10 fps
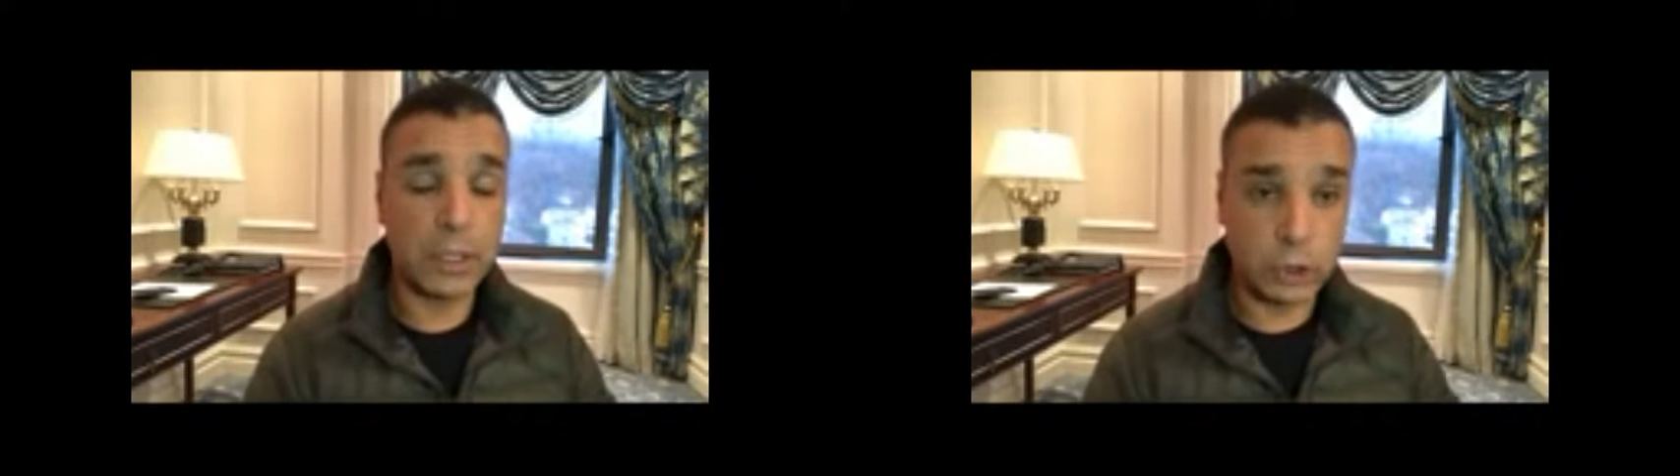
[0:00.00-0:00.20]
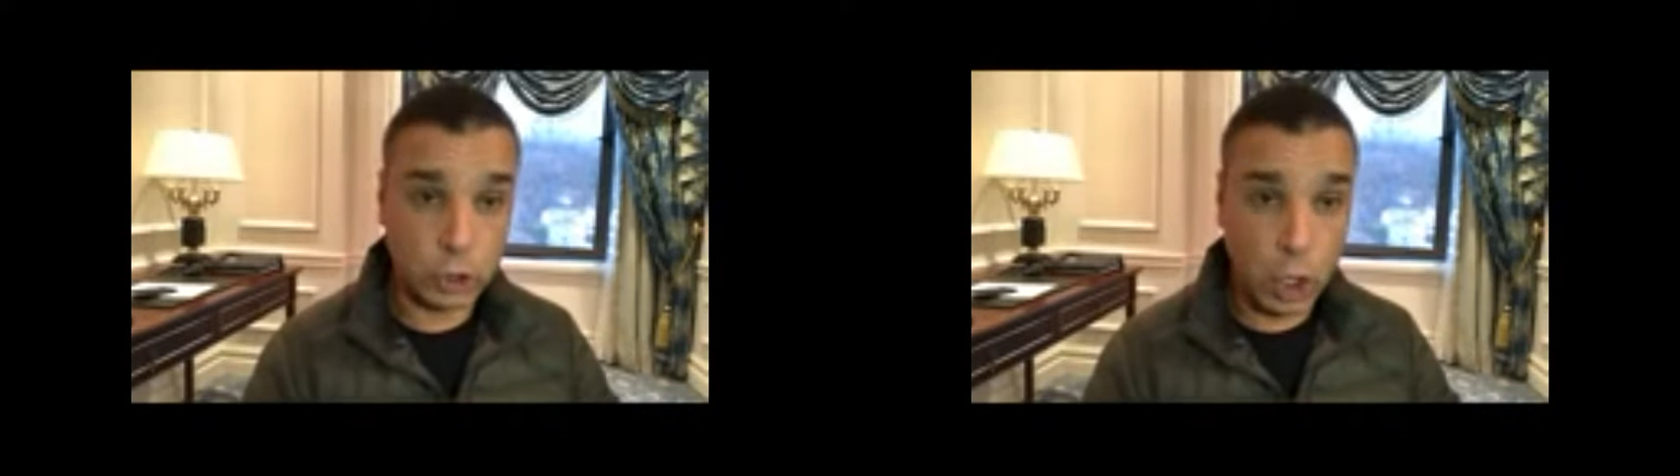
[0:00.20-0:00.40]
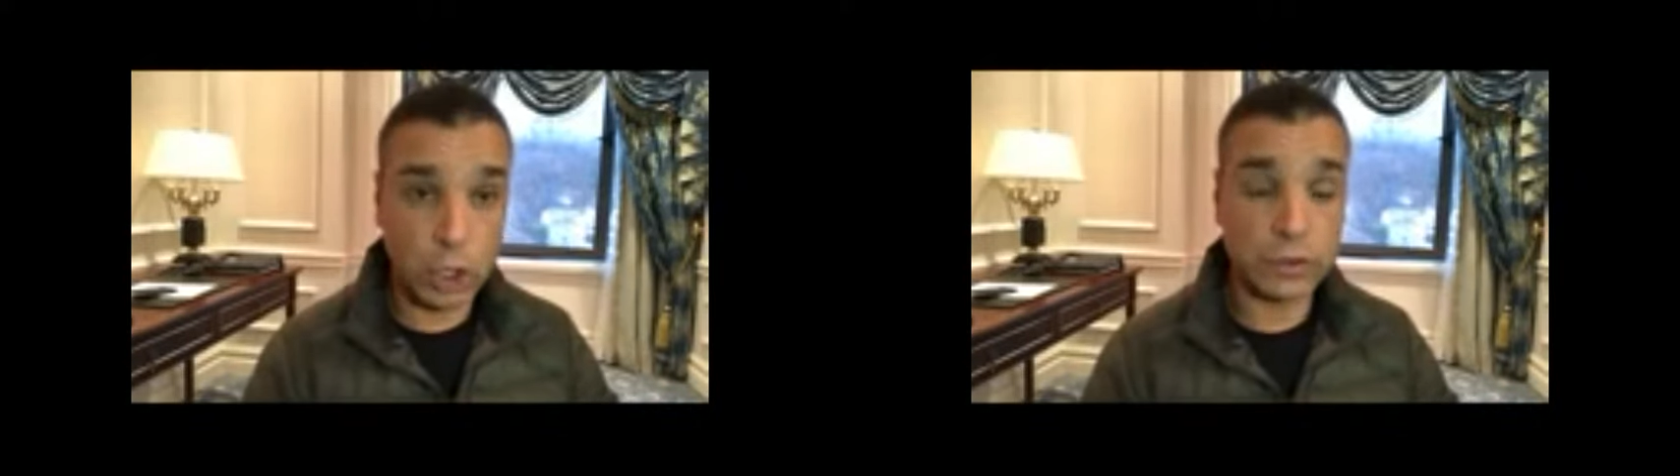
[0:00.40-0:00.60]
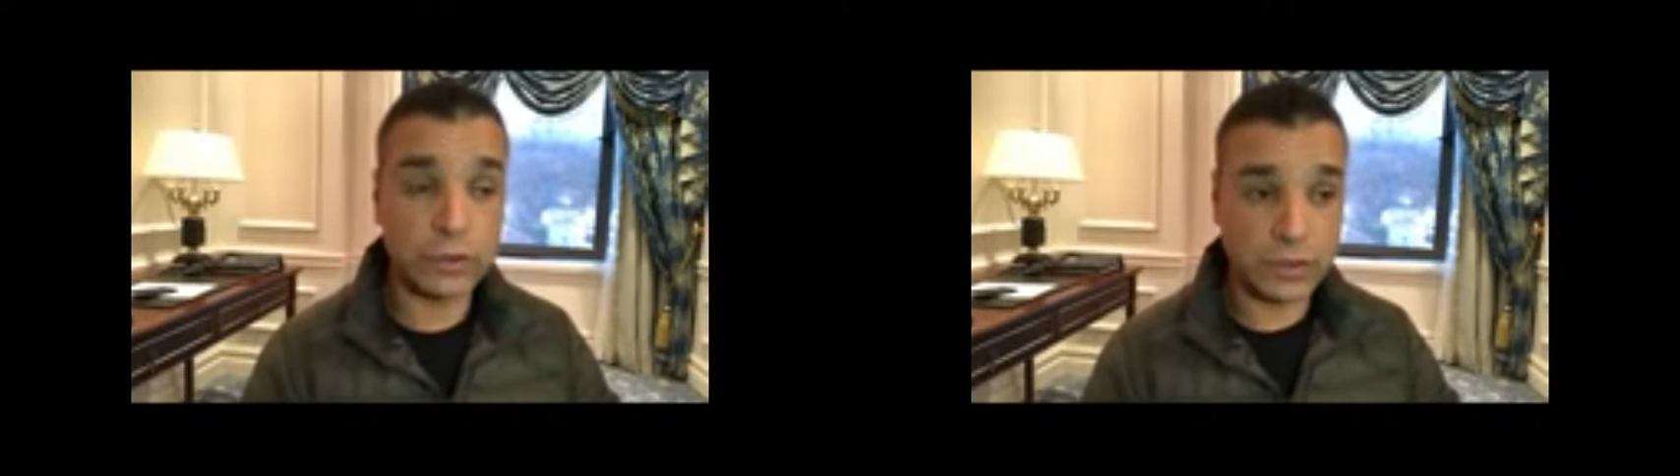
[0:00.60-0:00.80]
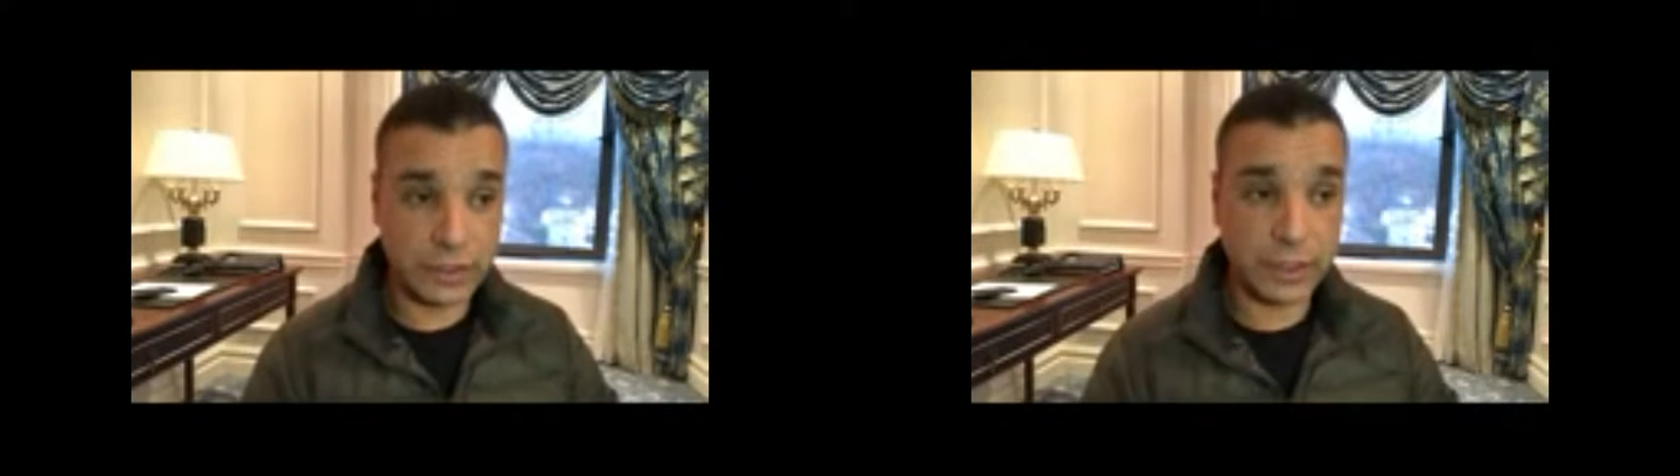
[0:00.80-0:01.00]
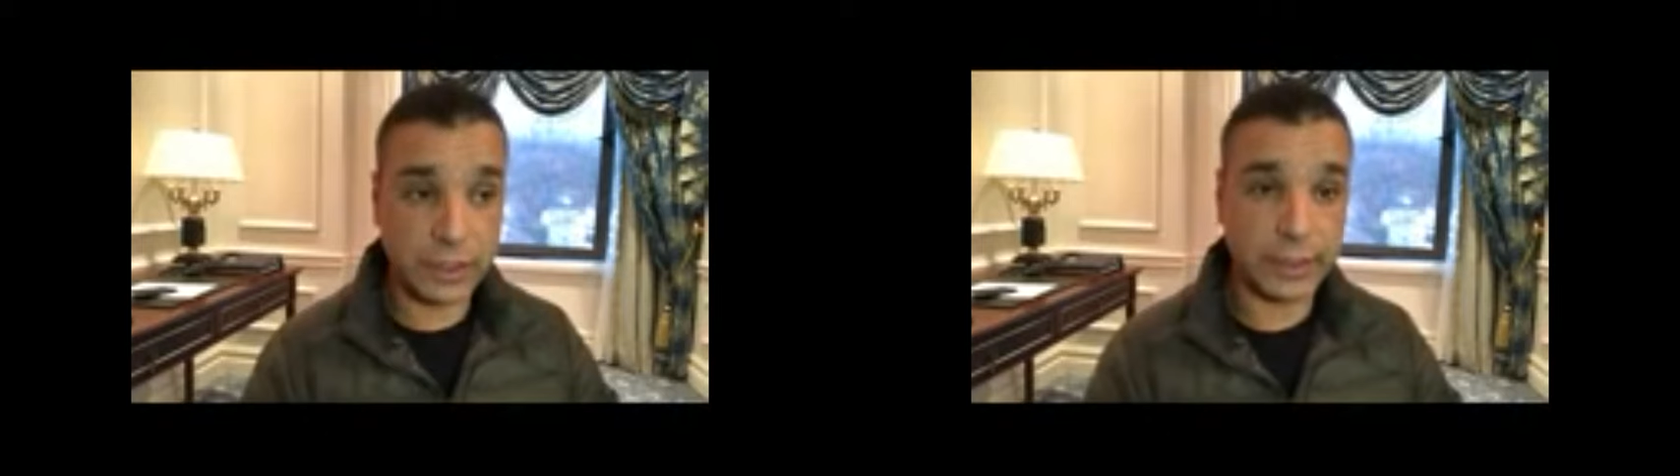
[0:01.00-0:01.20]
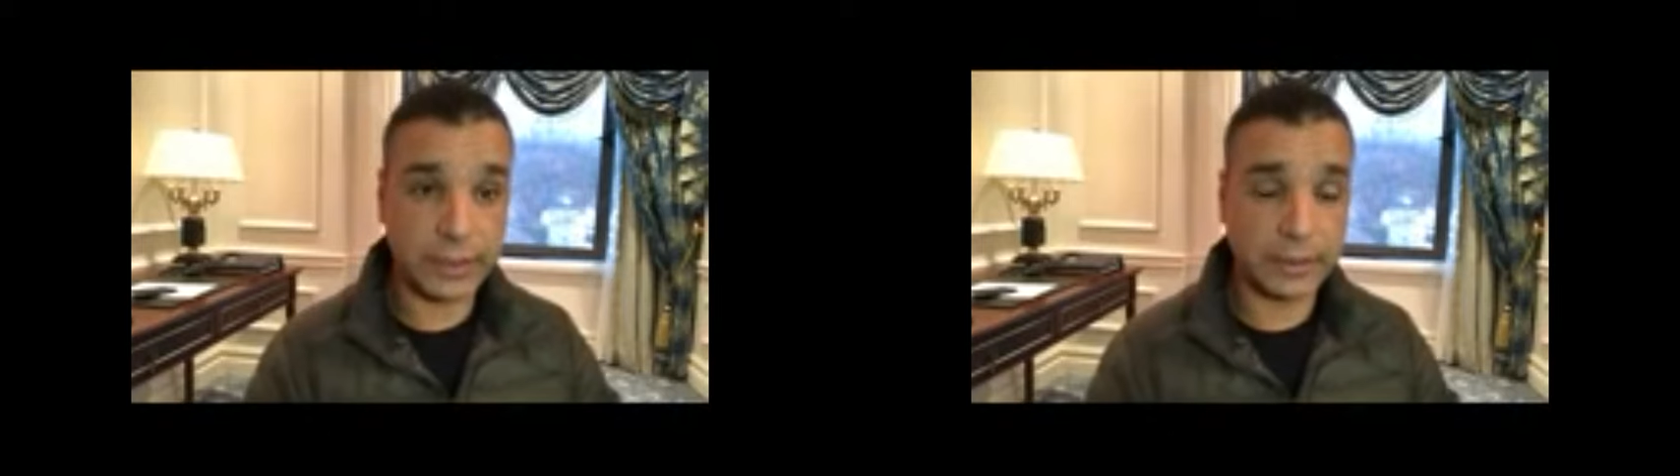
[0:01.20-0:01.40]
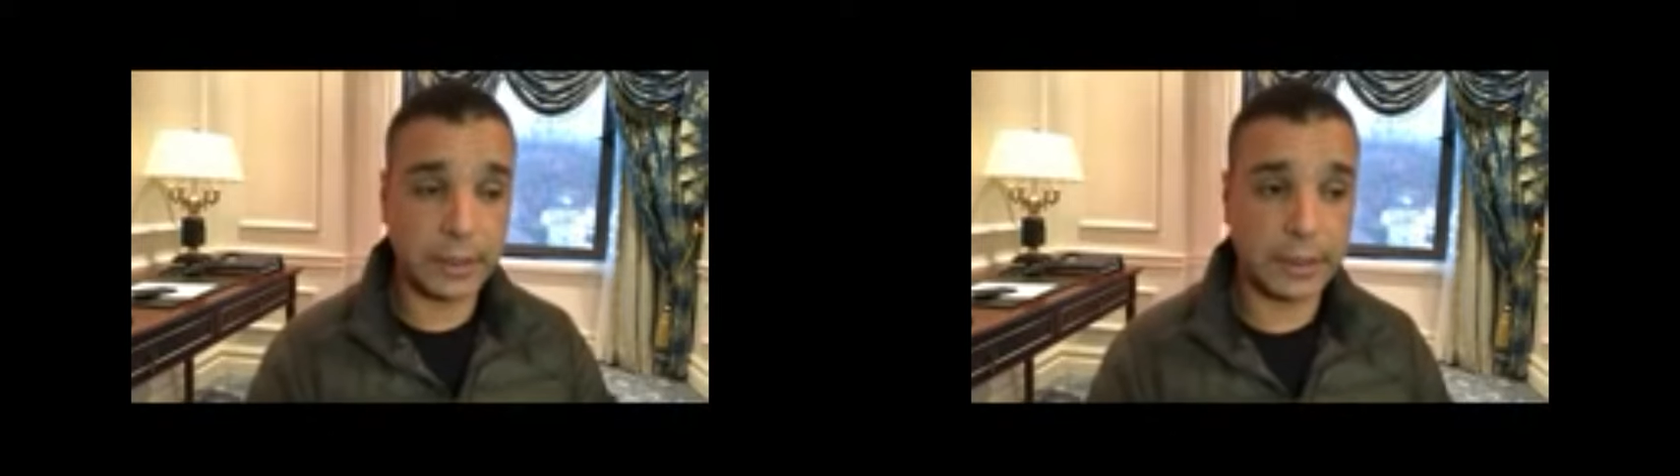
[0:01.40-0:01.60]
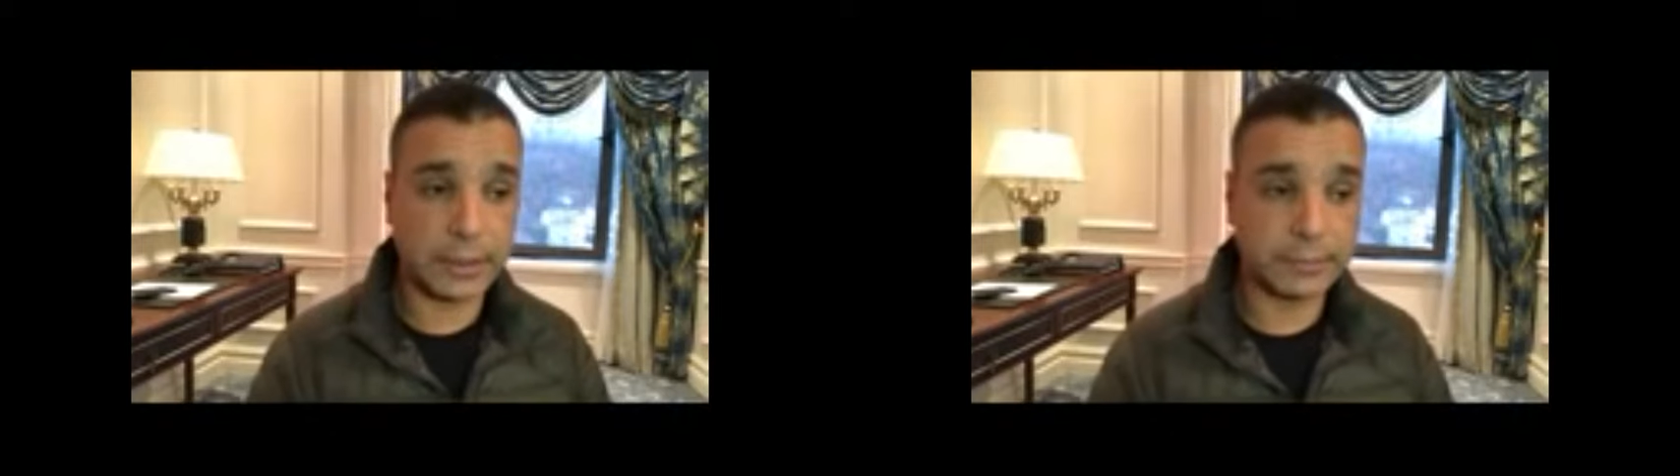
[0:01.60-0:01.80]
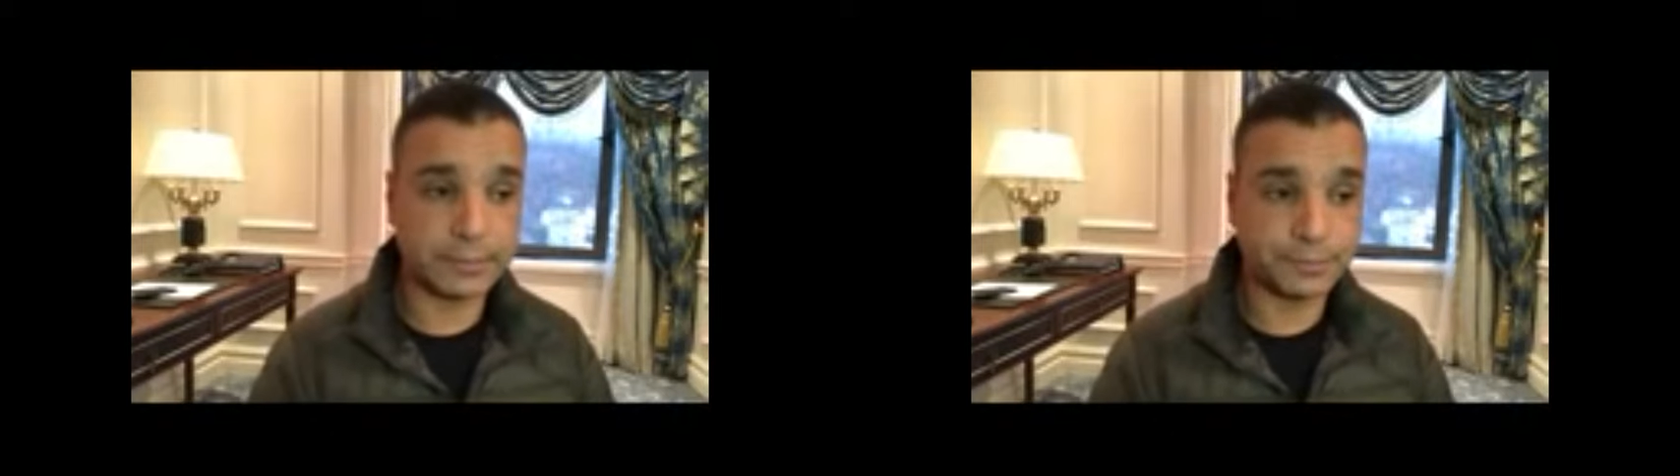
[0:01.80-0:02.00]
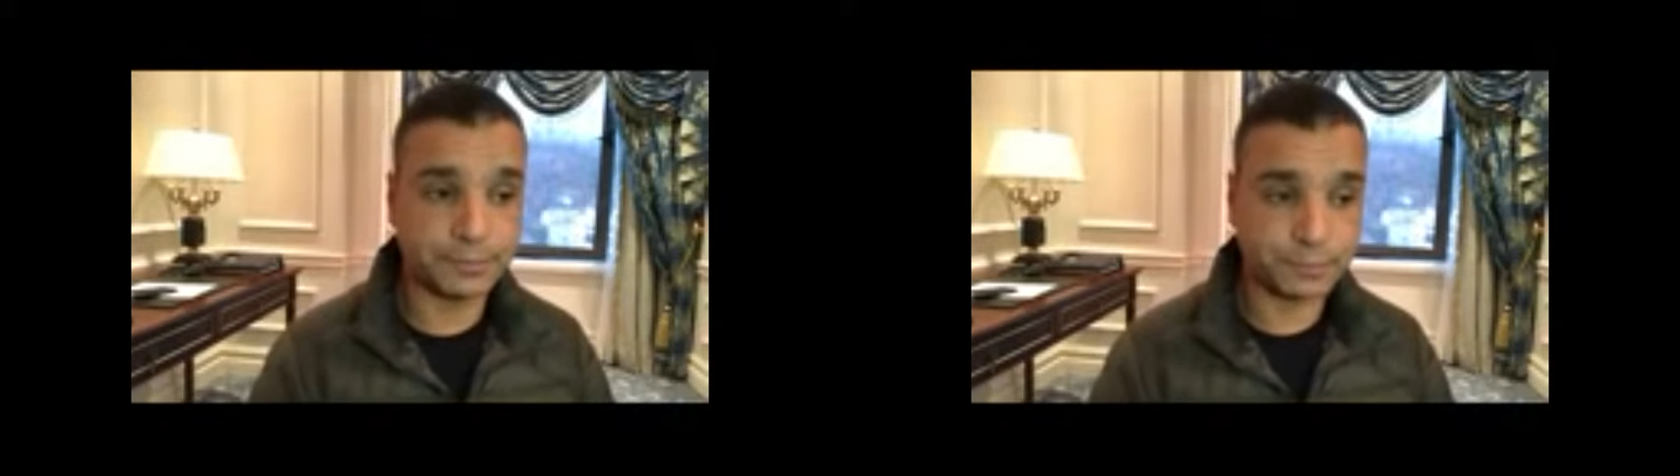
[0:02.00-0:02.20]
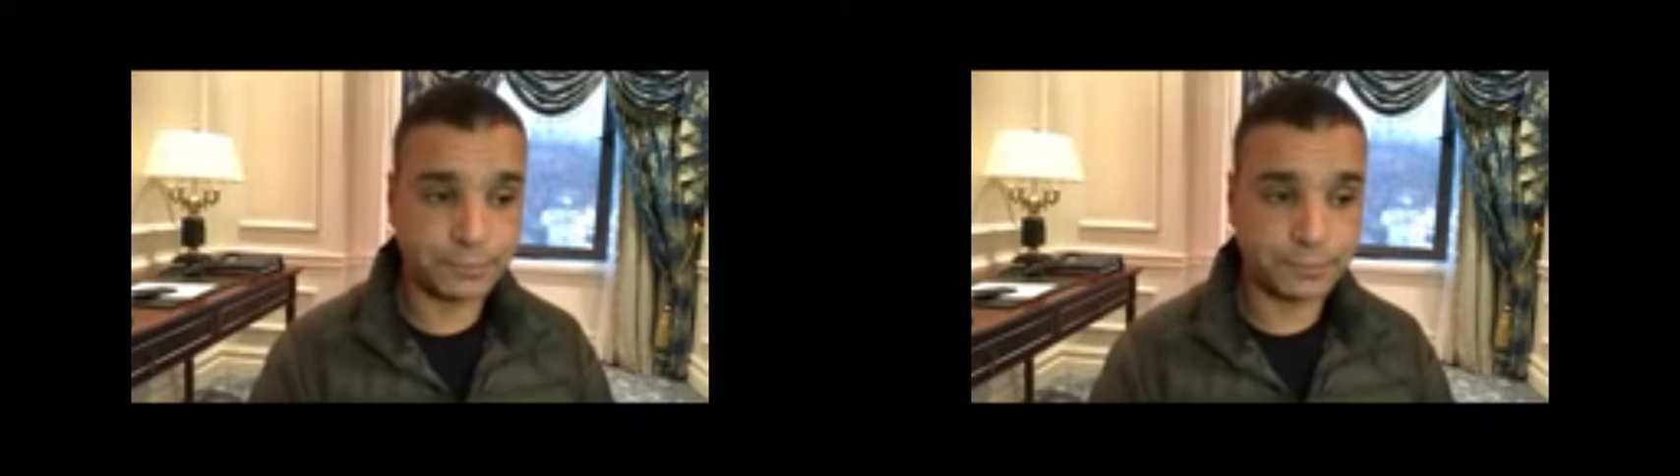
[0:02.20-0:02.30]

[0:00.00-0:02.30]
non-Syrian um,